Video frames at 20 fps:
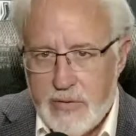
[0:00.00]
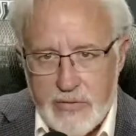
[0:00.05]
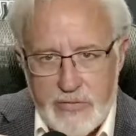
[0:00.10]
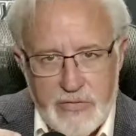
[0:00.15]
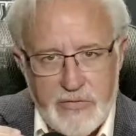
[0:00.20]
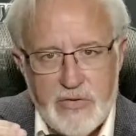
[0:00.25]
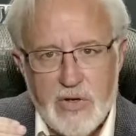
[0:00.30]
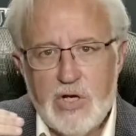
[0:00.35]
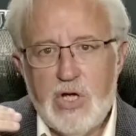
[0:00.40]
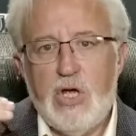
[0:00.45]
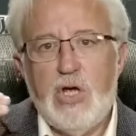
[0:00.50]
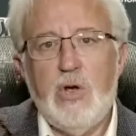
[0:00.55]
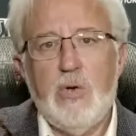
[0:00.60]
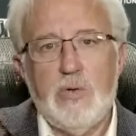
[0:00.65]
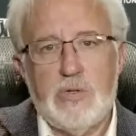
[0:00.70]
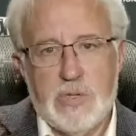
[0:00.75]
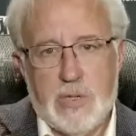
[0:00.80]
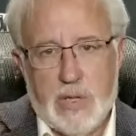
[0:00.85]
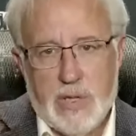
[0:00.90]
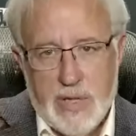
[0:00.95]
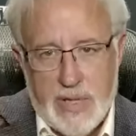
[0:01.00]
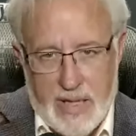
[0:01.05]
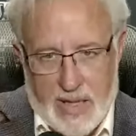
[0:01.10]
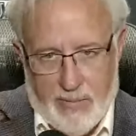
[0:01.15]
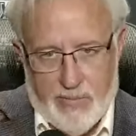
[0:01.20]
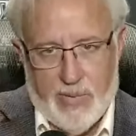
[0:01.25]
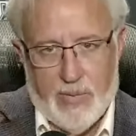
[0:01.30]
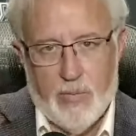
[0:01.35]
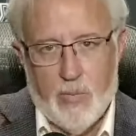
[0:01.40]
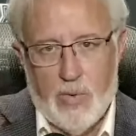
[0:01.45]
this is a huge
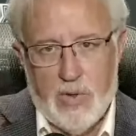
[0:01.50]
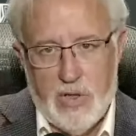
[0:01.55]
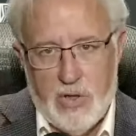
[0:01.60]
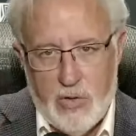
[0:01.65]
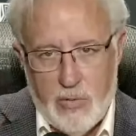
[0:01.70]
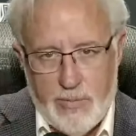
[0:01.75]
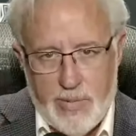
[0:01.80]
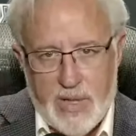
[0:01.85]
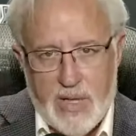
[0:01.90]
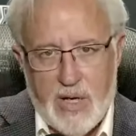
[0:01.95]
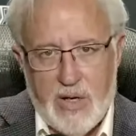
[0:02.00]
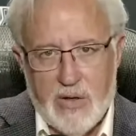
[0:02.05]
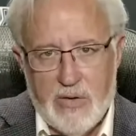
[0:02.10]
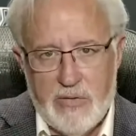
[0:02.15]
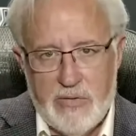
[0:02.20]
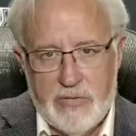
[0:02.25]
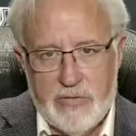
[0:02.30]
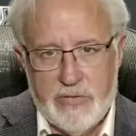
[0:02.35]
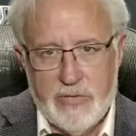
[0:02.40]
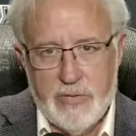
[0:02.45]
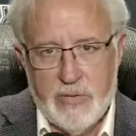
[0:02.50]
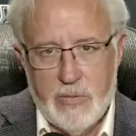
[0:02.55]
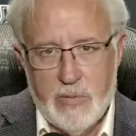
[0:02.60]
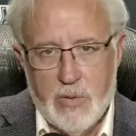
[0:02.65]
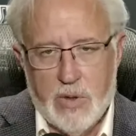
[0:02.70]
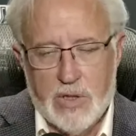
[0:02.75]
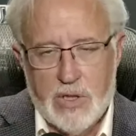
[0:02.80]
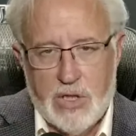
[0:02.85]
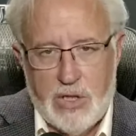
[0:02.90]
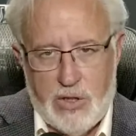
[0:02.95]
leap when you begin
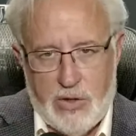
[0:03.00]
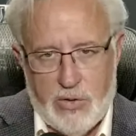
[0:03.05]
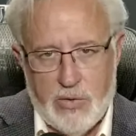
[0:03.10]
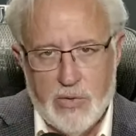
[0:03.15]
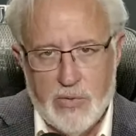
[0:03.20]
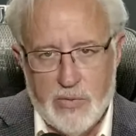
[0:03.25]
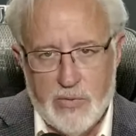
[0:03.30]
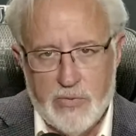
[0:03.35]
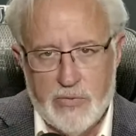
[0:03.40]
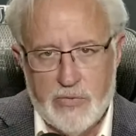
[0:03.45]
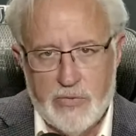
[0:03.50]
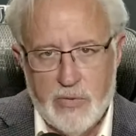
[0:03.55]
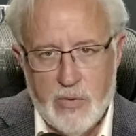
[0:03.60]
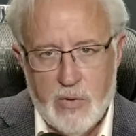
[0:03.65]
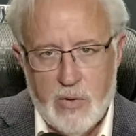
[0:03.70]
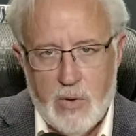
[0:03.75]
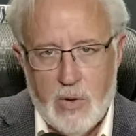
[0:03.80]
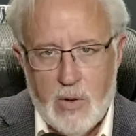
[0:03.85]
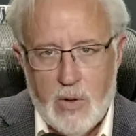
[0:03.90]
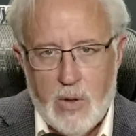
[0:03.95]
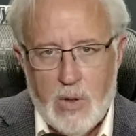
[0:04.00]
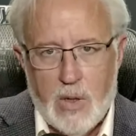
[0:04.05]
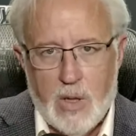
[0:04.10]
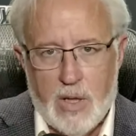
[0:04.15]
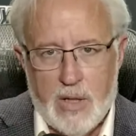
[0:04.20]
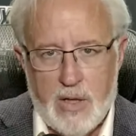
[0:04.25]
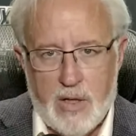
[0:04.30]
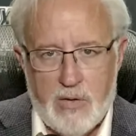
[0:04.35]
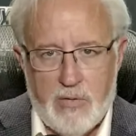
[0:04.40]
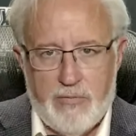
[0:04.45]
to accuse
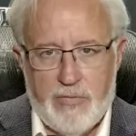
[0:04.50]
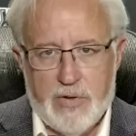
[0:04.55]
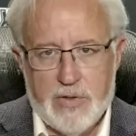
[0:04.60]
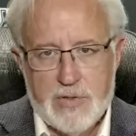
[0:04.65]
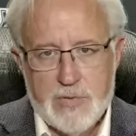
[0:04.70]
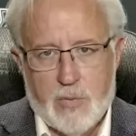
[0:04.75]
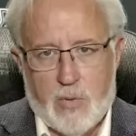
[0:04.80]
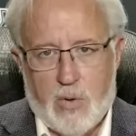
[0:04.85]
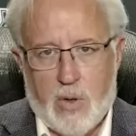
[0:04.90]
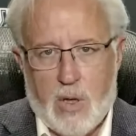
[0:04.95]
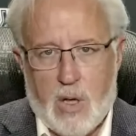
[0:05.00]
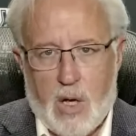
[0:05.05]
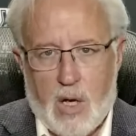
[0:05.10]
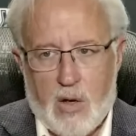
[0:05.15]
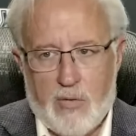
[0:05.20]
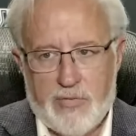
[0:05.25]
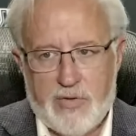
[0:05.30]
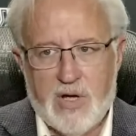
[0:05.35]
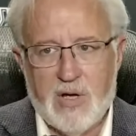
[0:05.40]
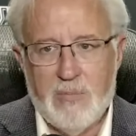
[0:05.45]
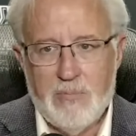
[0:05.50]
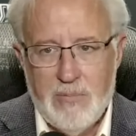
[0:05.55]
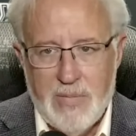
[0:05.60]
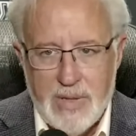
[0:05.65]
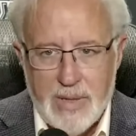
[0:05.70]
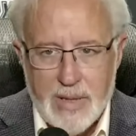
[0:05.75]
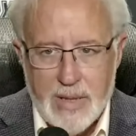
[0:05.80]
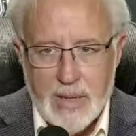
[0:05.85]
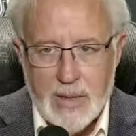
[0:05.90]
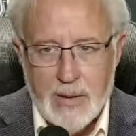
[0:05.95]
an individual of
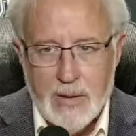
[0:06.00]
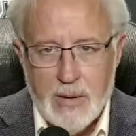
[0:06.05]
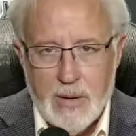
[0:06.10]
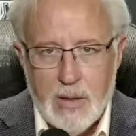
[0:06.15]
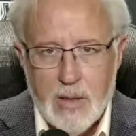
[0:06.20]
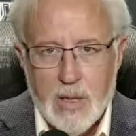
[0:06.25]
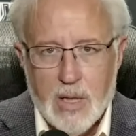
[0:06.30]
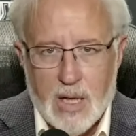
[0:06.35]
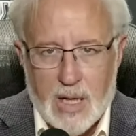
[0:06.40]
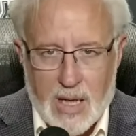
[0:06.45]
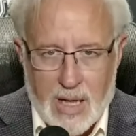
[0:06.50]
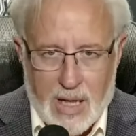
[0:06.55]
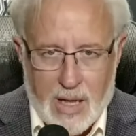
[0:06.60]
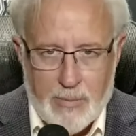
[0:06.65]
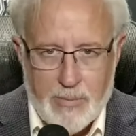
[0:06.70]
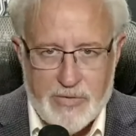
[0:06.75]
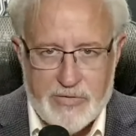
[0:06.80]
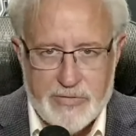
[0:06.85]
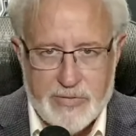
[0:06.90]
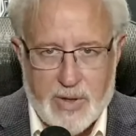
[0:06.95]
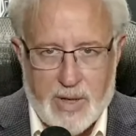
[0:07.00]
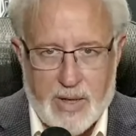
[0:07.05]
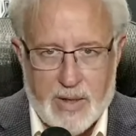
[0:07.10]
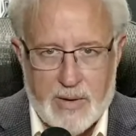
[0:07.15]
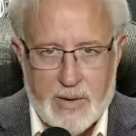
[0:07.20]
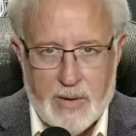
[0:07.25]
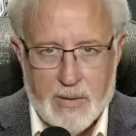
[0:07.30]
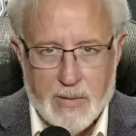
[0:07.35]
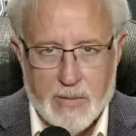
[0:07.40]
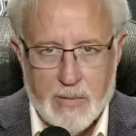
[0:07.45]
committing a
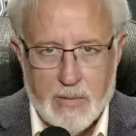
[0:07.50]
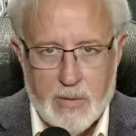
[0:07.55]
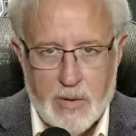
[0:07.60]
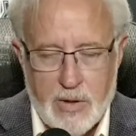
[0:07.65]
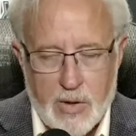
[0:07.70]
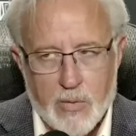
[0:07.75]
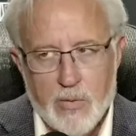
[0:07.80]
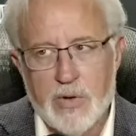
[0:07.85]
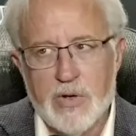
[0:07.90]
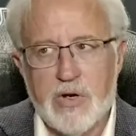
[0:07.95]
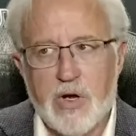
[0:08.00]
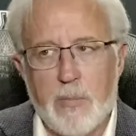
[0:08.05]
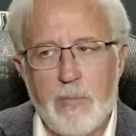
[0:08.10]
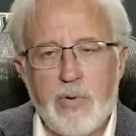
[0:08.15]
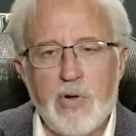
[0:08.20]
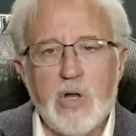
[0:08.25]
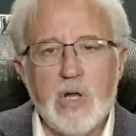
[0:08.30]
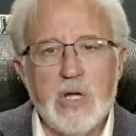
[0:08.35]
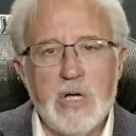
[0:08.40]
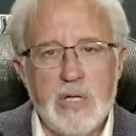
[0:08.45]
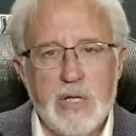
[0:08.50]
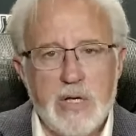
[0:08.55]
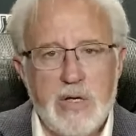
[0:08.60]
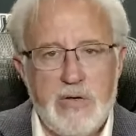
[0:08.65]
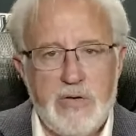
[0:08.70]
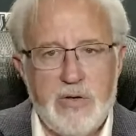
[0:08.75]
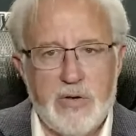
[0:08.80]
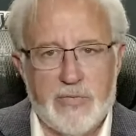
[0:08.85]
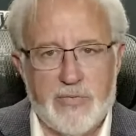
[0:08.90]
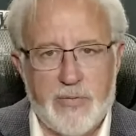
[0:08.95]
homicide here. Yeah. You're on a
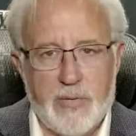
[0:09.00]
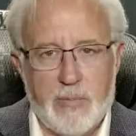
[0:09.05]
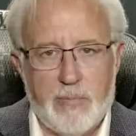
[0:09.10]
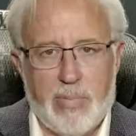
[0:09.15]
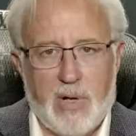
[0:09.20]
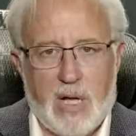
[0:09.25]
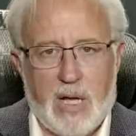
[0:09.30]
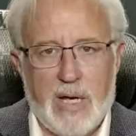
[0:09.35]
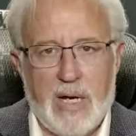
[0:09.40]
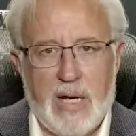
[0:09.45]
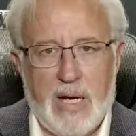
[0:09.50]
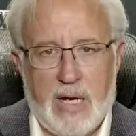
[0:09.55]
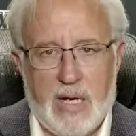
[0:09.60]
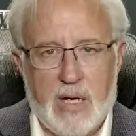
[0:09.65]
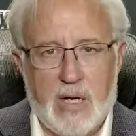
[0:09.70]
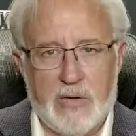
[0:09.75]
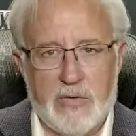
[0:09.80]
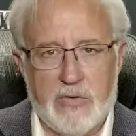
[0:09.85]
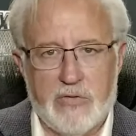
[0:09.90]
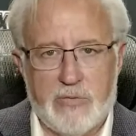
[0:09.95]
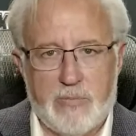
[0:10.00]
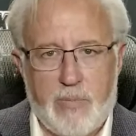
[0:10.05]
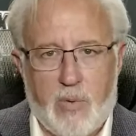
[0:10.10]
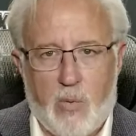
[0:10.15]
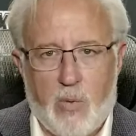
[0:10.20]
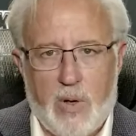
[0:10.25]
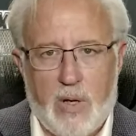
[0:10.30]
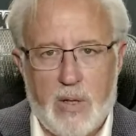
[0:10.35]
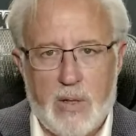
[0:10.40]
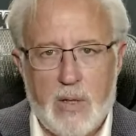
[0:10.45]
completely different plane at this
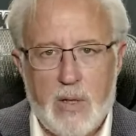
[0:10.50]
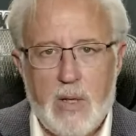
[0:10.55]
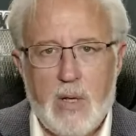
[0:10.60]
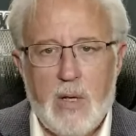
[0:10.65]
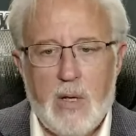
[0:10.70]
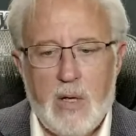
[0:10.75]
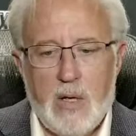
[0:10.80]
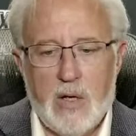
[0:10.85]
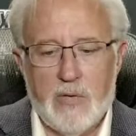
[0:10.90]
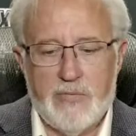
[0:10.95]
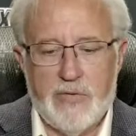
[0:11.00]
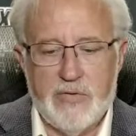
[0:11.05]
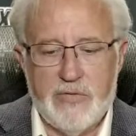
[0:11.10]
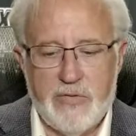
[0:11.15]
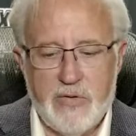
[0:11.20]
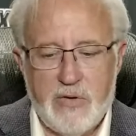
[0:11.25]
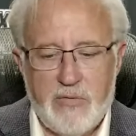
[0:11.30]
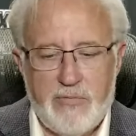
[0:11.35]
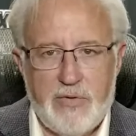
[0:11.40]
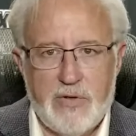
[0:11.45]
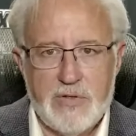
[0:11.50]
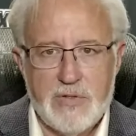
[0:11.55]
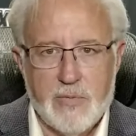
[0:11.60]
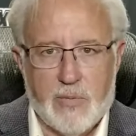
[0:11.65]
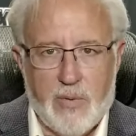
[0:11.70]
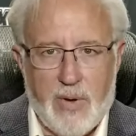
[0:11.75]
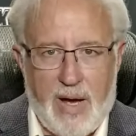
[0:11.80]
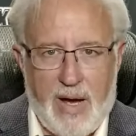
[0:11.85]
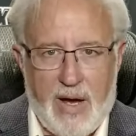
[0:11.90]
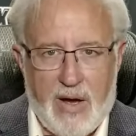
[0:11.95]
point. If this
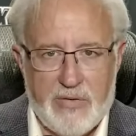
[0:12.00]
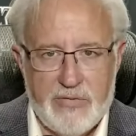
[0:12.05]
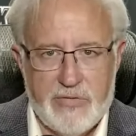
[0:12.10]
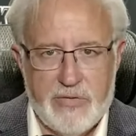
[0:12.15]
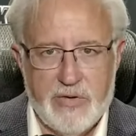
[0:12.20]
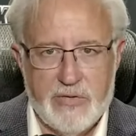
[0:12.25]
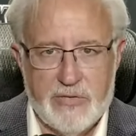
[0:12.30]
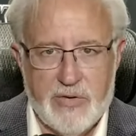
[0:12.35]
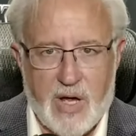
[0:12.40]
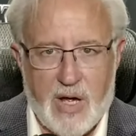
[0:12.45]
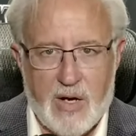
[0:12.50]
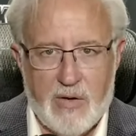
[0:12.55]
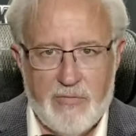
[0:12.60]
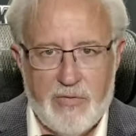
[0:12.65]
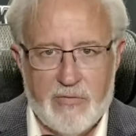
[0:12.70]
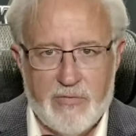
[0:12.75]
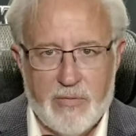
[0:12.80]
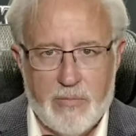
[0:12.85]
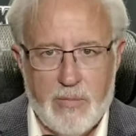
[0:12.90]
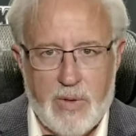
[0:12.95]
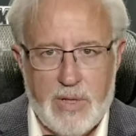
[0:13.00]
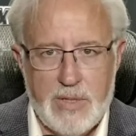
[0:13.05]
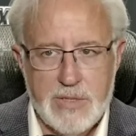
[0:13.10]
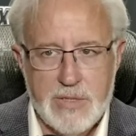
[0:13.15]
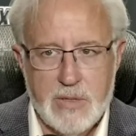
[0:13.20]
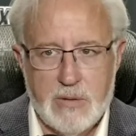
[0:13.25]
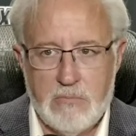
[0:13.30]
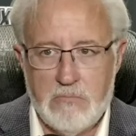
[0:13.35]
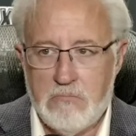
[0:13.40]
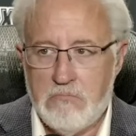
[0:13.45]
individual has this kind of
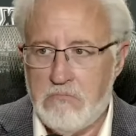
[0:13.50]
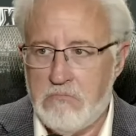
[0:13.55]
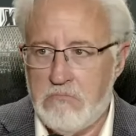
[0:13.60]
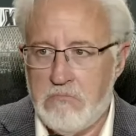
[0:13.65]
information,